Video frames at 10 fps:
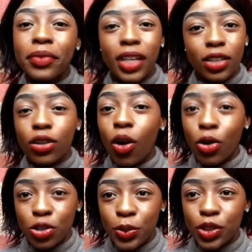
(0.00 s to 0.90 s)
get to the
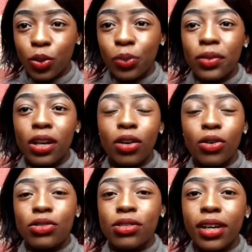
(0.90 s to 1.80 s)
hospital,
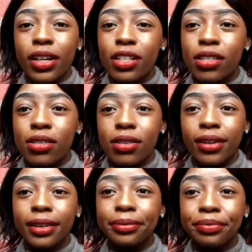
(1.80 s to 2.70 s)
because it's
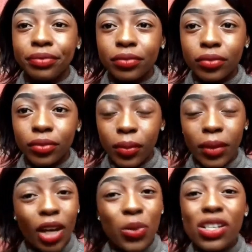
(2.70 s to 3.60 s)

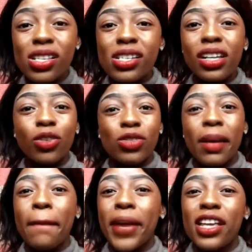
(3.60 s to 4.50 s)
really serious. Because
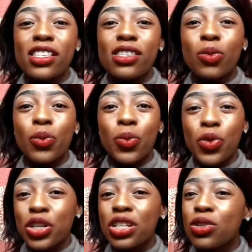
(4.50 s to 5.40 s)
some burns
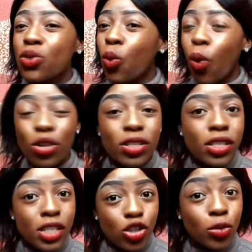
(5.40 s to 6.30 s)
really won't
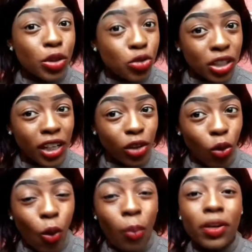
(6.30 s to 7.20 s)
need to be treated at
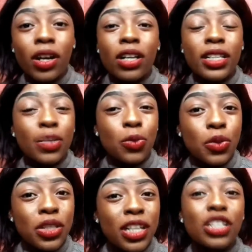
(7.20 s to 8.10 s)
home, they
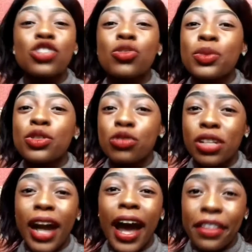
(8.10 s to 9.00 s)
need to be
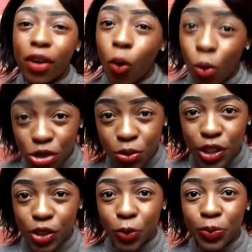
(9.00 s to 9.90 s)
treated at the
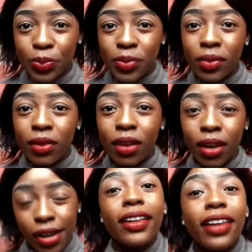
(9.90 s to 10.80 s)
hospital.
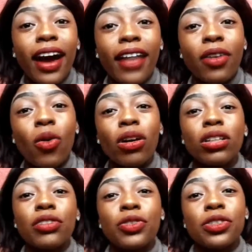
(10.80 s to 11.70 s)
Yes. Other one,
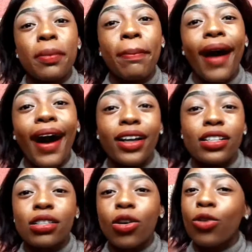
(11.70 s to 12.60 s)
if you see
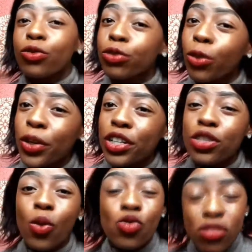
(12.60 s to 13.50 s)
pus or fluid
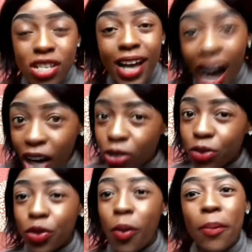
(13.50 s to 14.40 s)
oozing out of
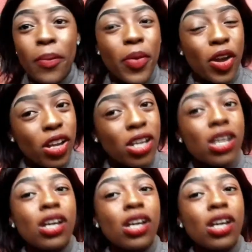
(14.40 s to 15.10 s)
your burn,